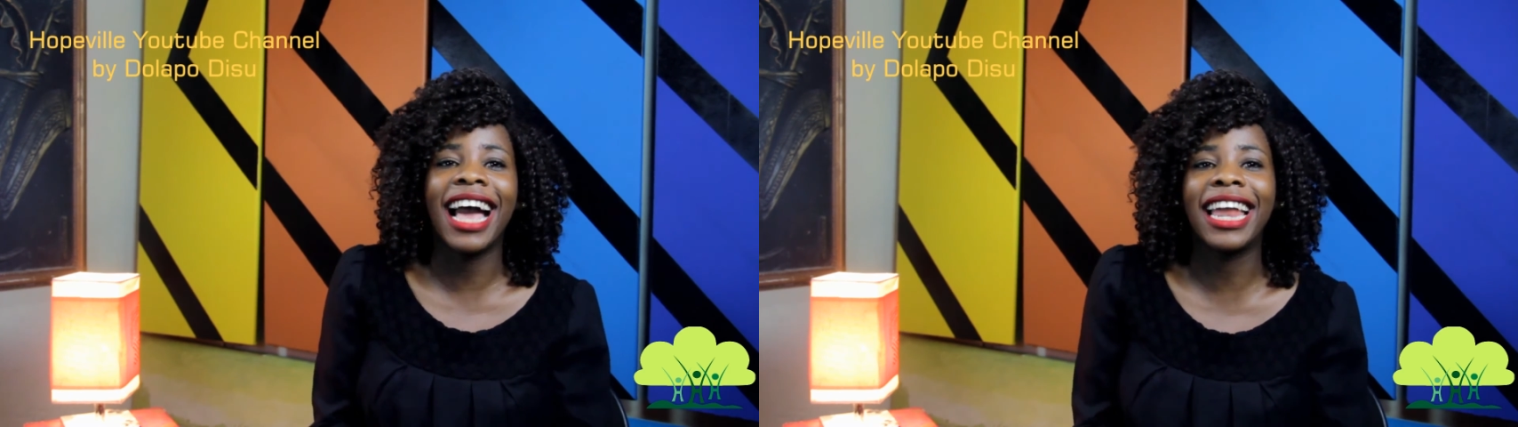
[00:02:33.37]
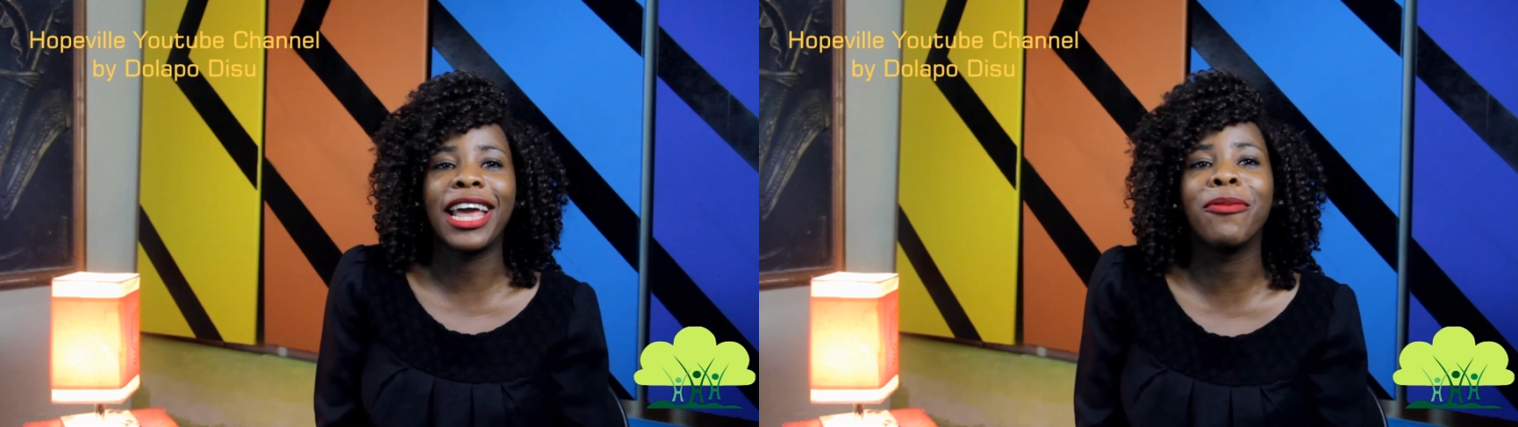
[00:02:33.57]

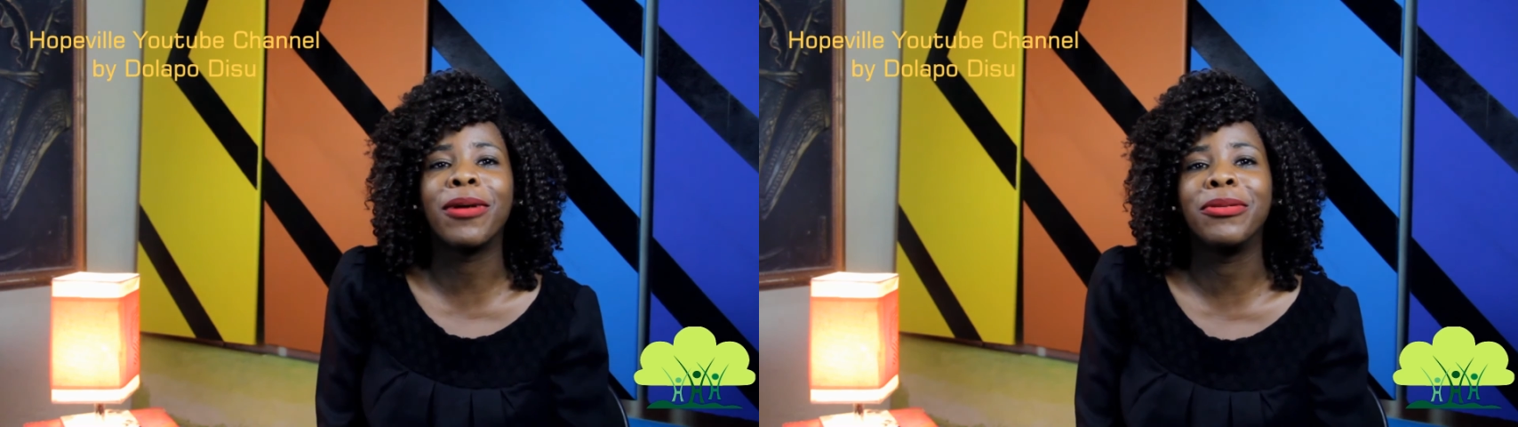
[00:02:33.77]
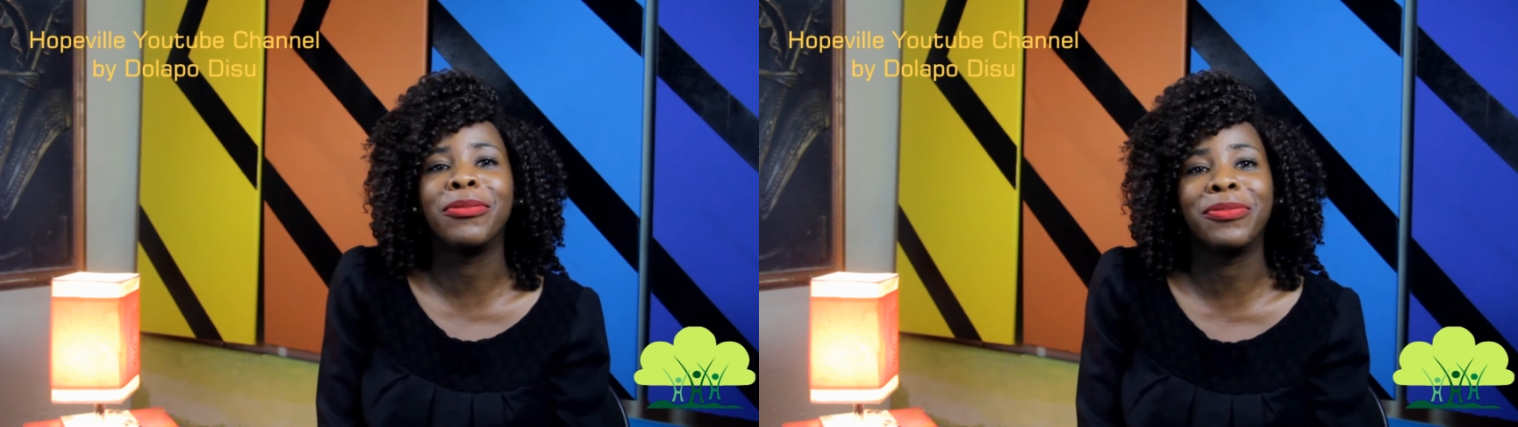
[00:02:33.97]
and I hope
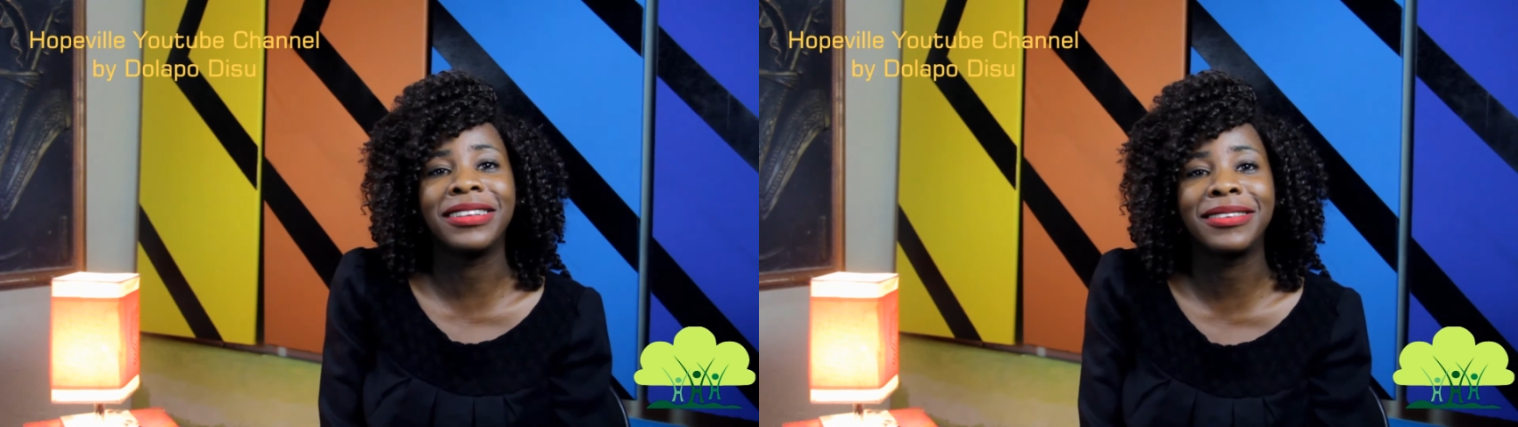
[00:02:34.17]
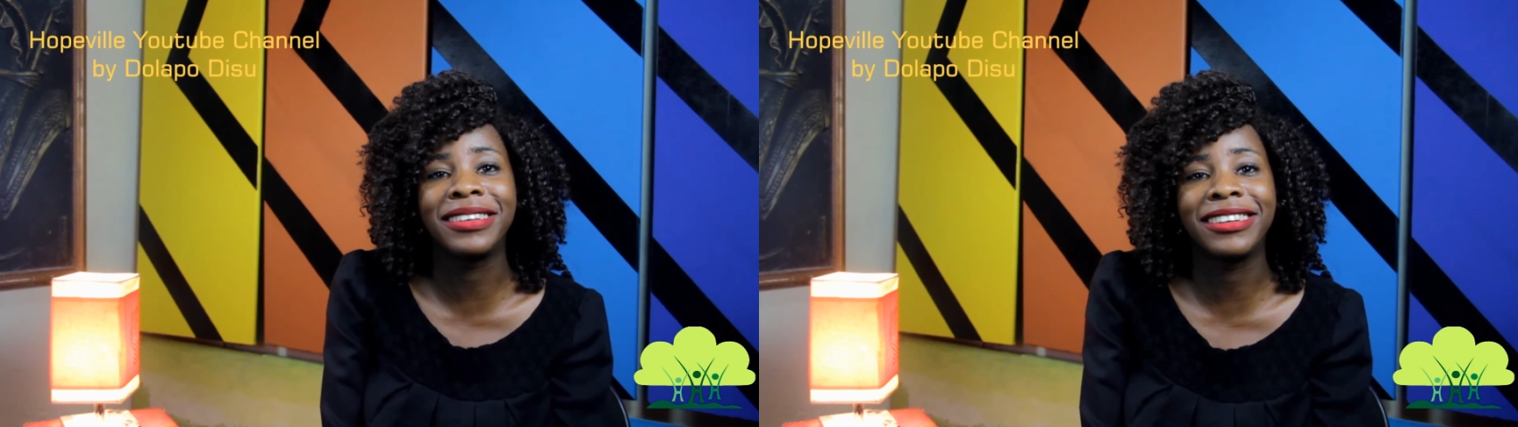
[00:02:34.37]
I've been
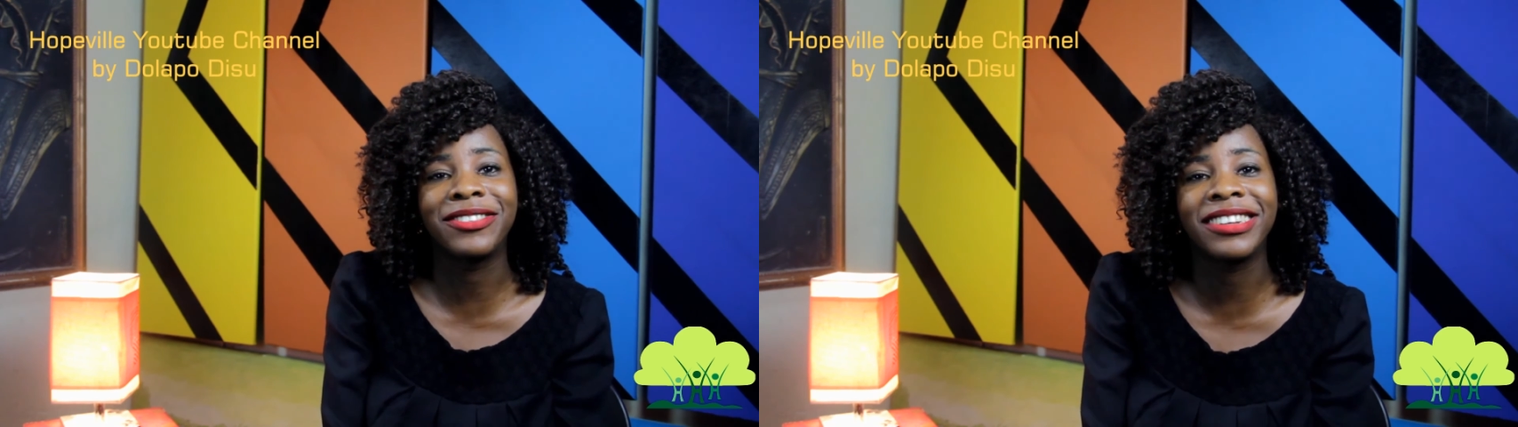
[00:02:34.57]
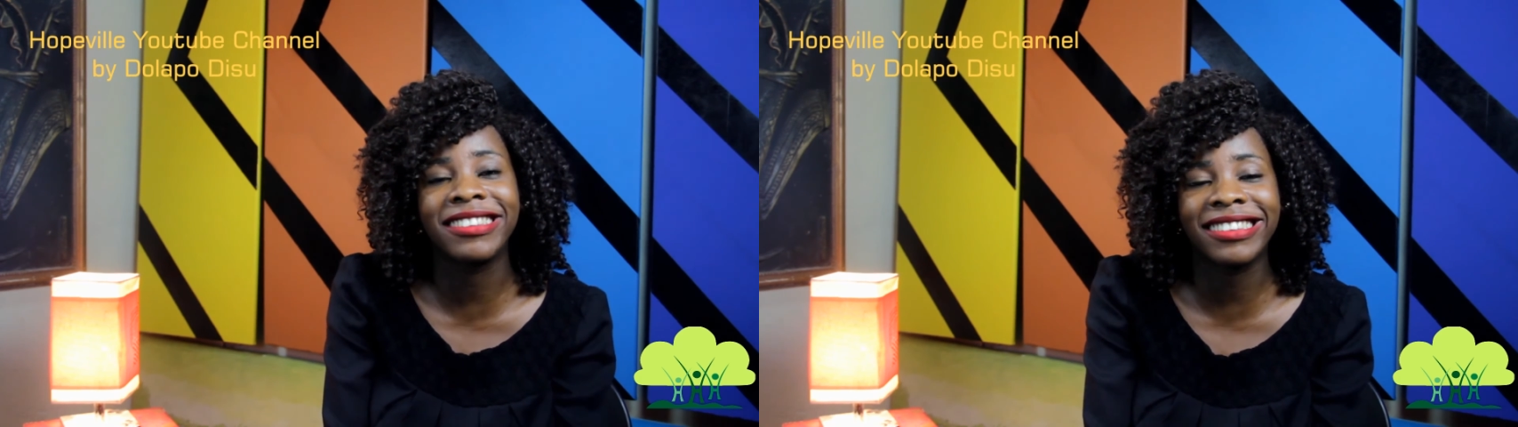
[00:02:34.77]
implementing in
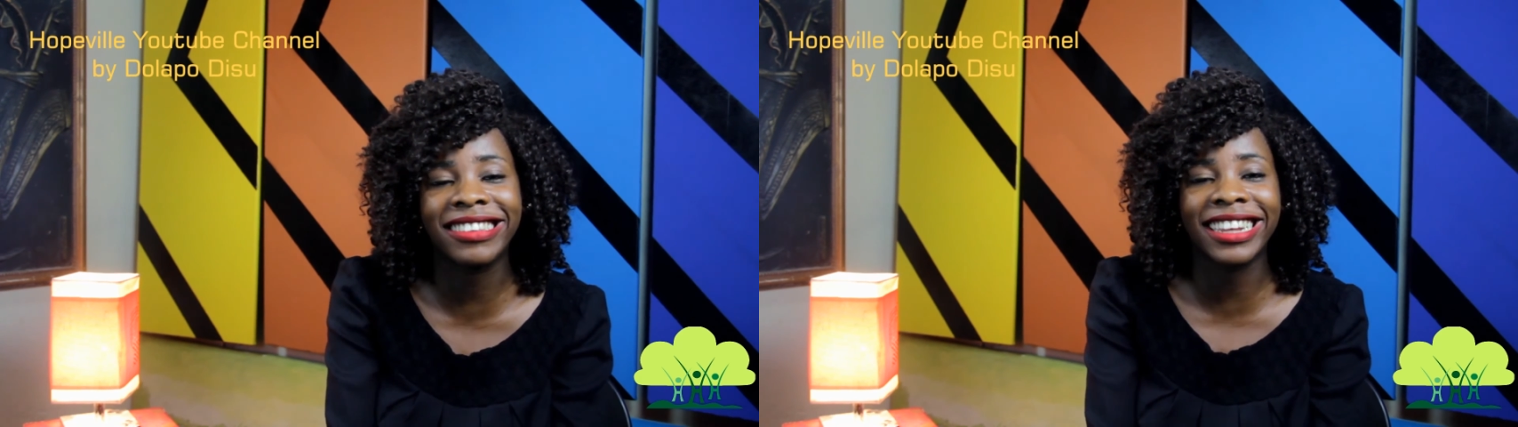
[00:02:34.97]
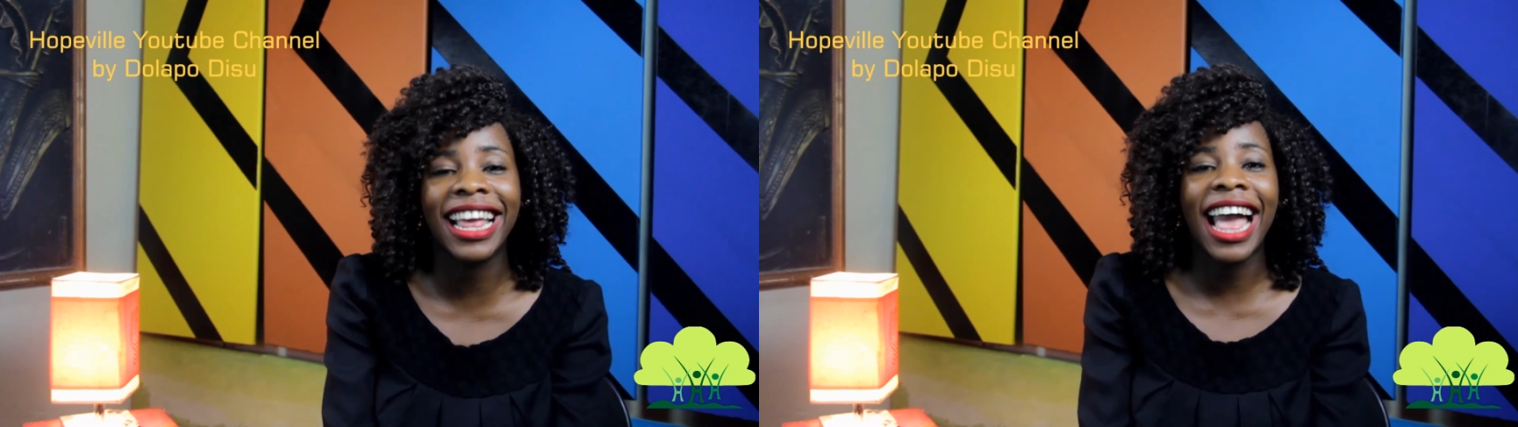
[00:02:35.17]
twenty
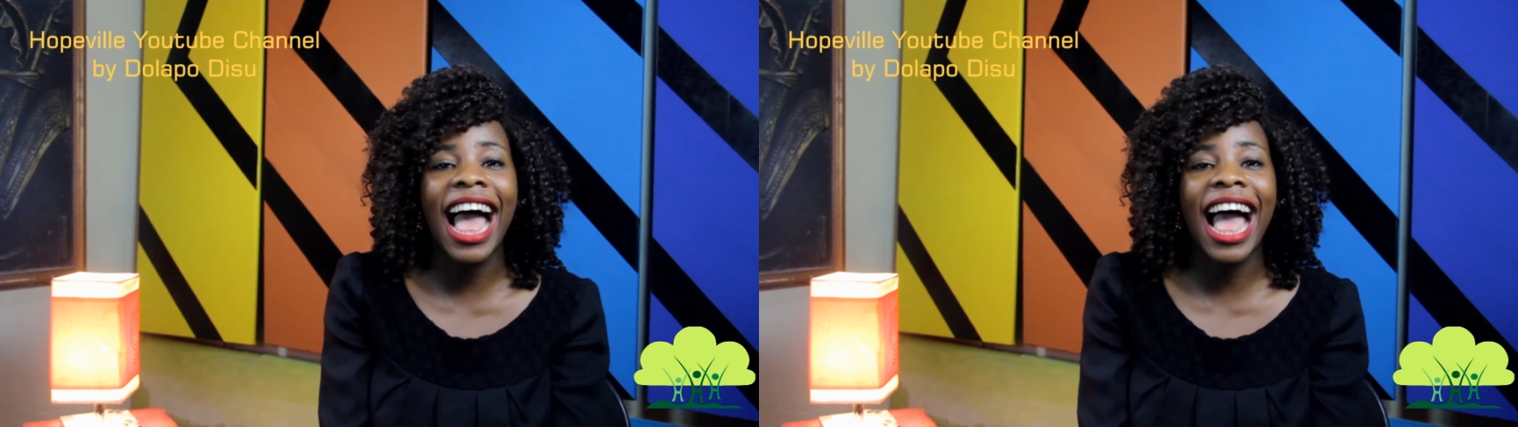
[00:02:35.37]
sixteen.